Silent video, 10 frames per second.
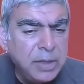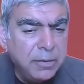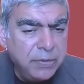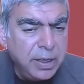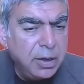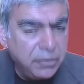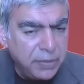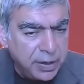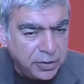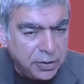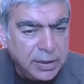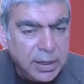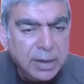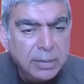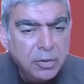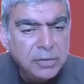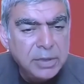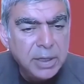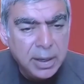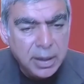the fear of it, you know, that removes
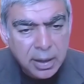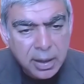the,